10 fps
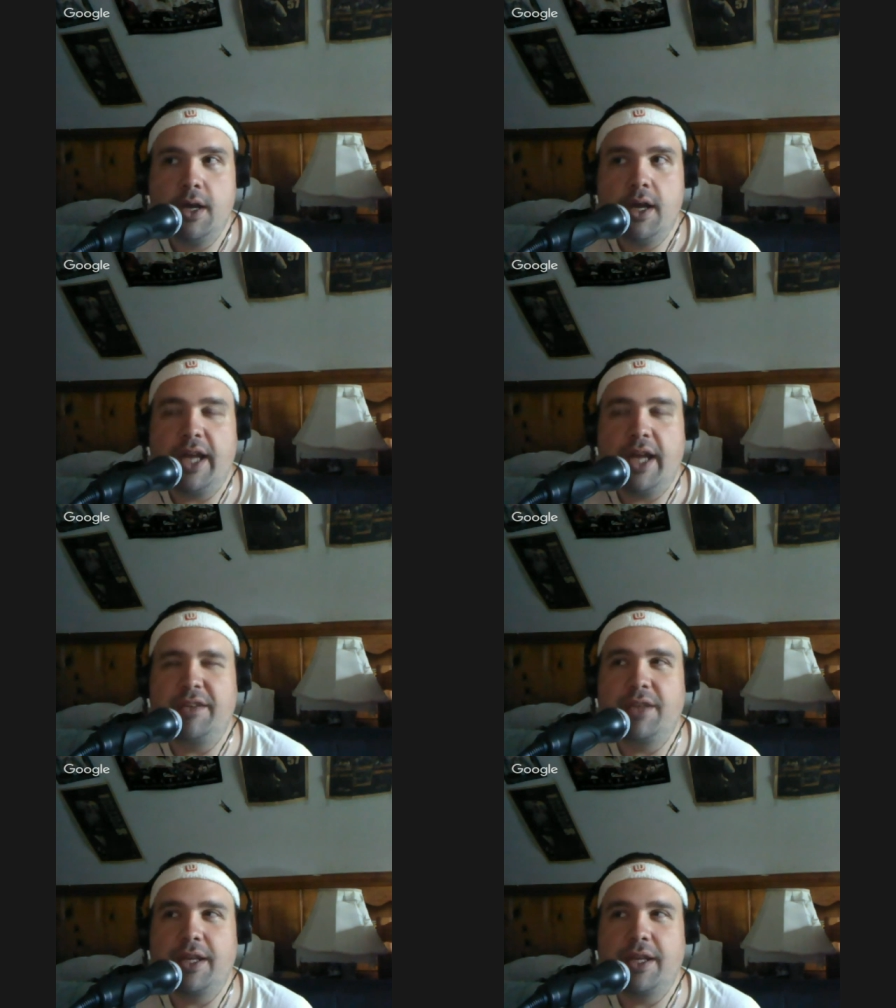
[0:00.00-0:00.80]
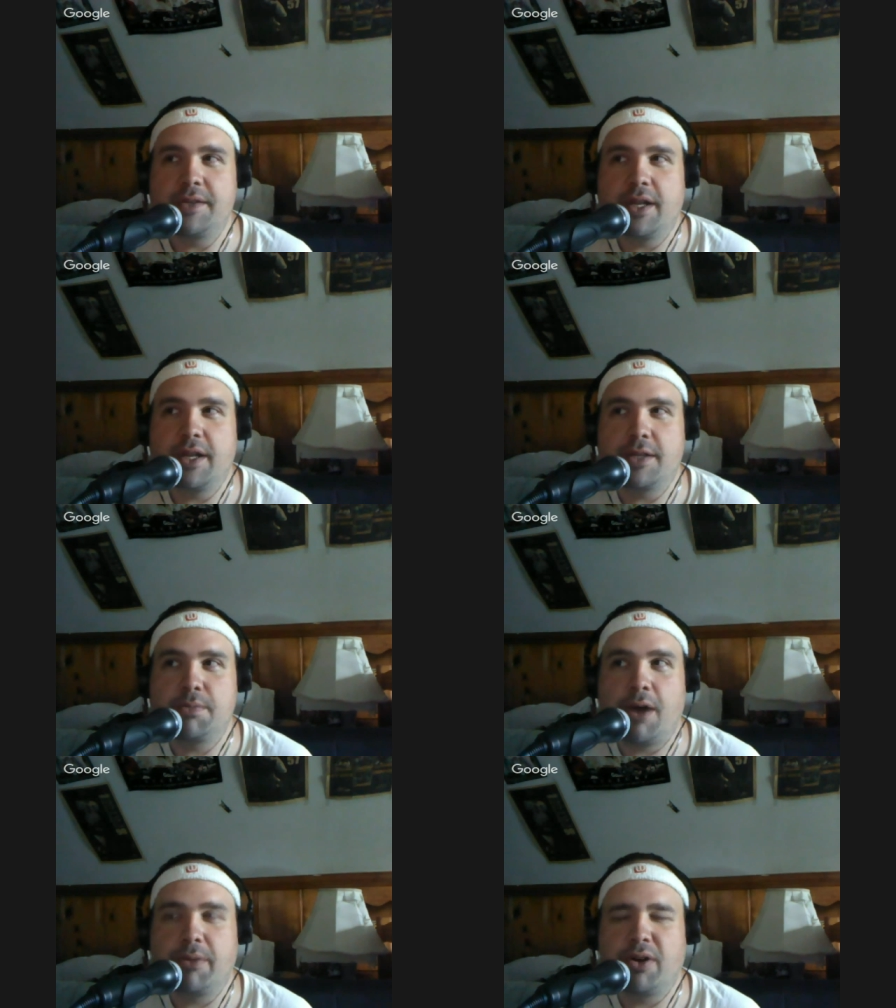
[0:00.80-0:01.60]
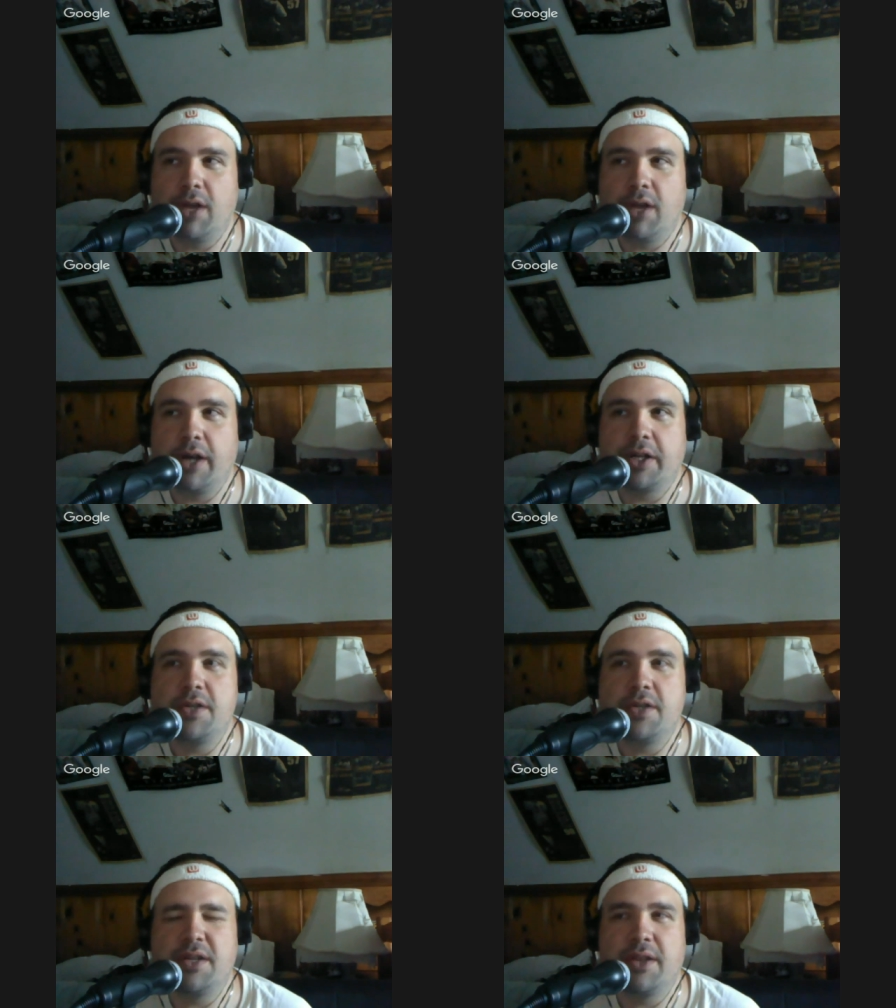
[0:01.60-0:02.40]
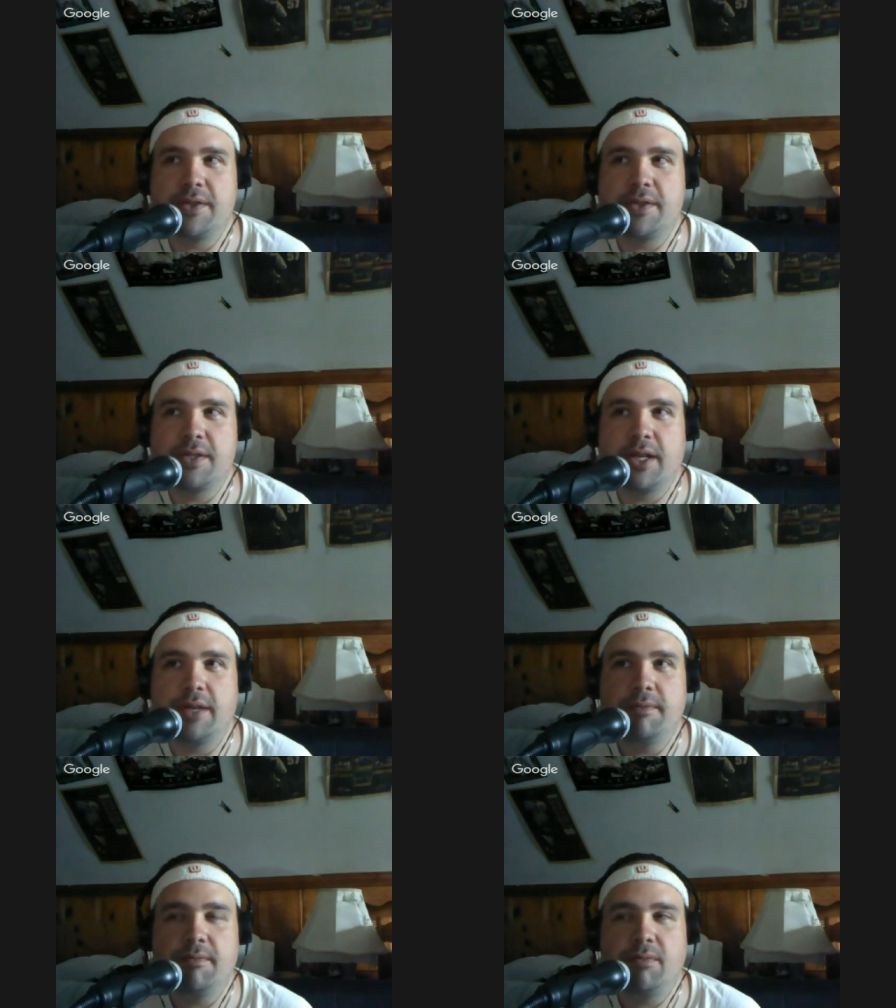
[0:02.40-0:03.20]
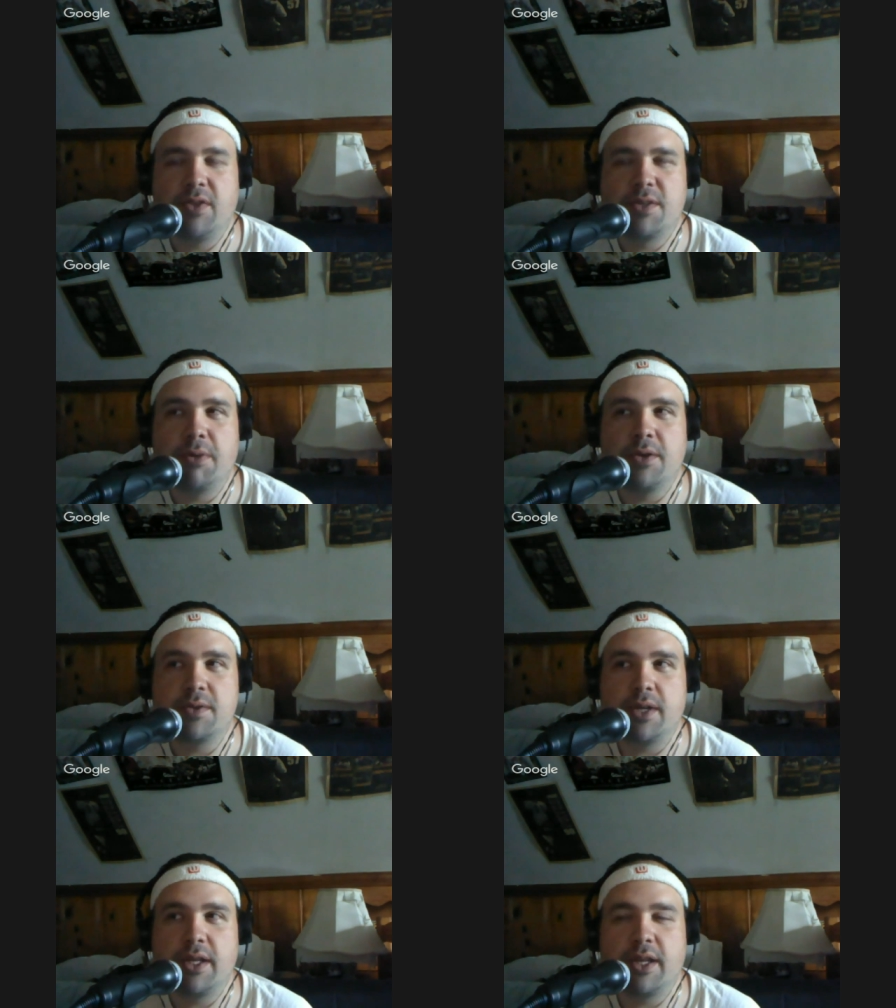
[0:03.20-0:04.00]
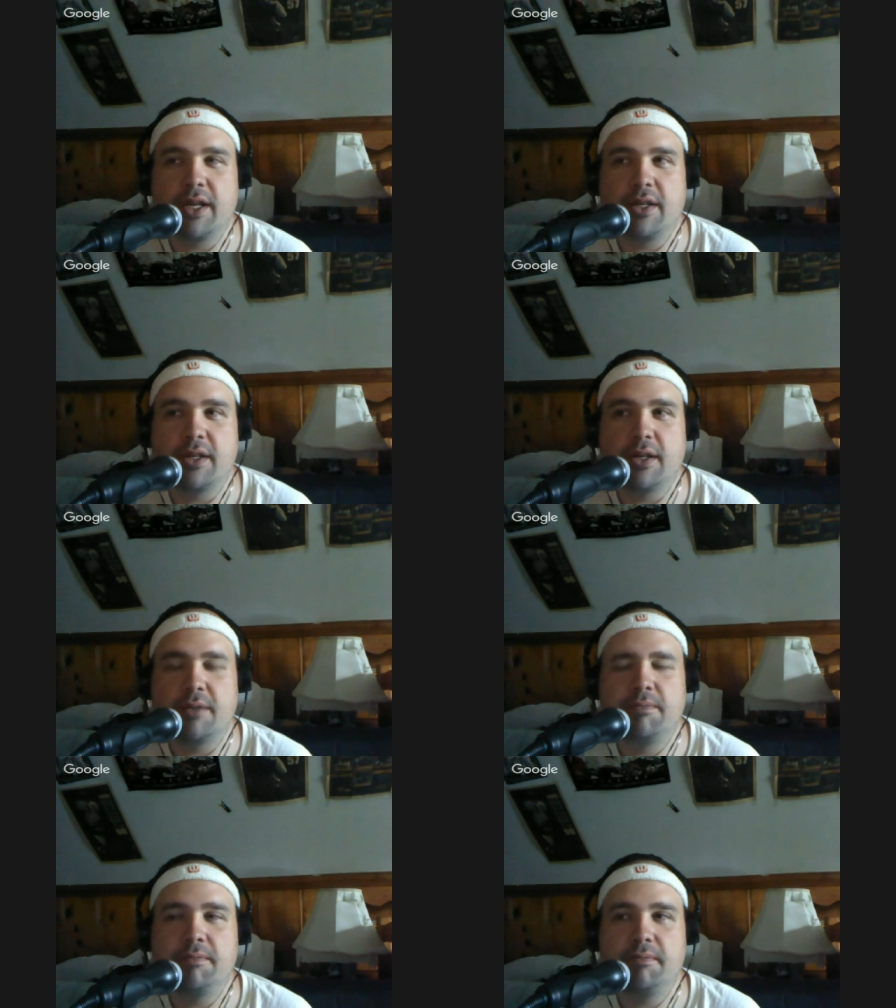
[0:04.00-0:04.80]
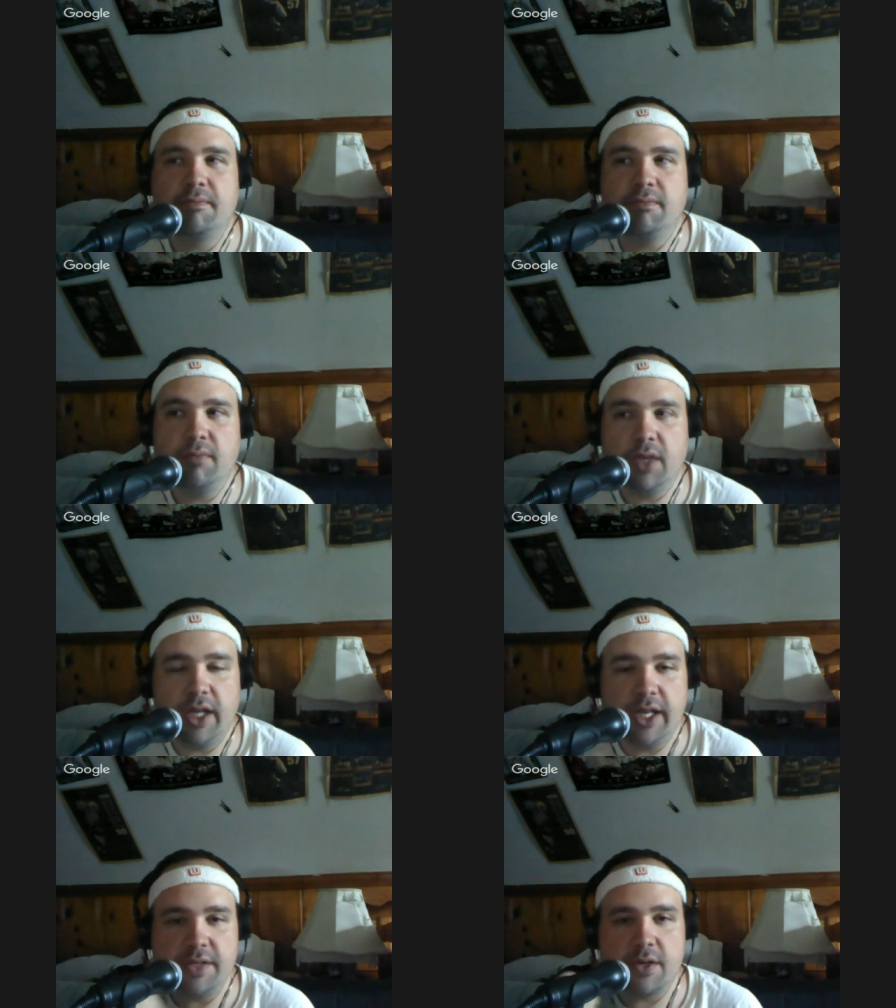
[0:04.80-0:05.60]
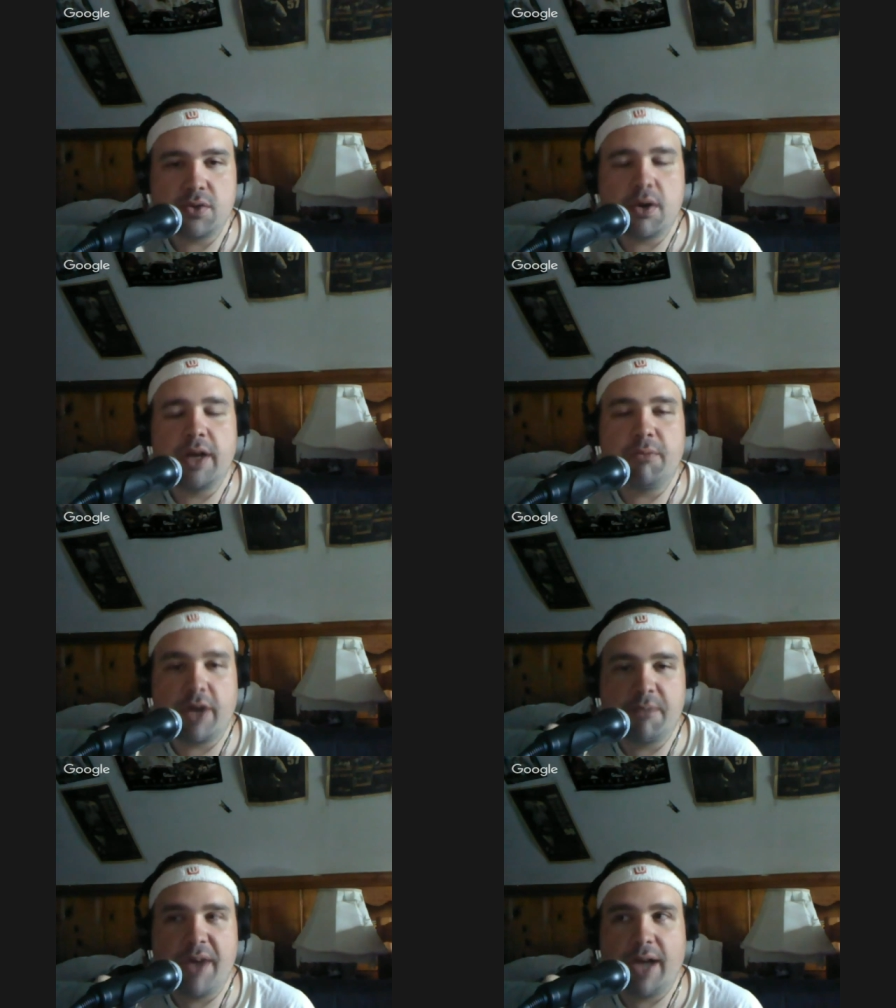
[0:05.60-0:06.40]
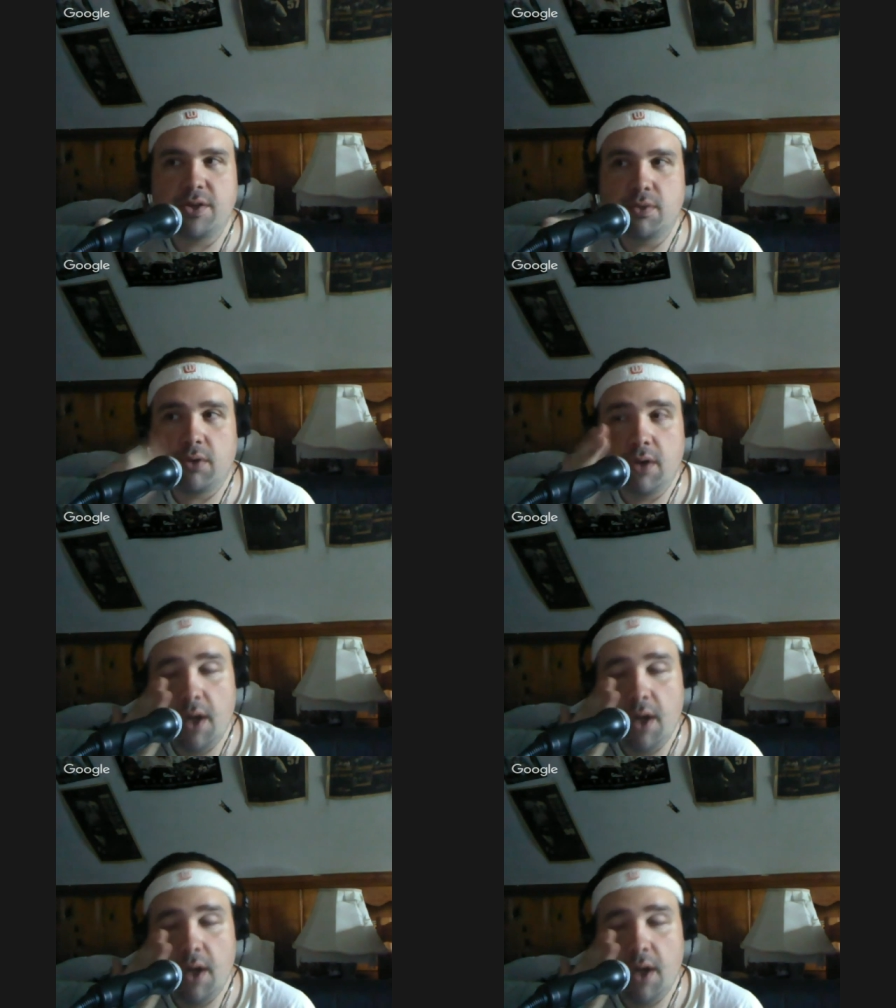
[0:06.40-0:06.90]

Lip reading: and he thinks that it's probably her luggage and thinks that supposedly that he's going to try and bring it back to her.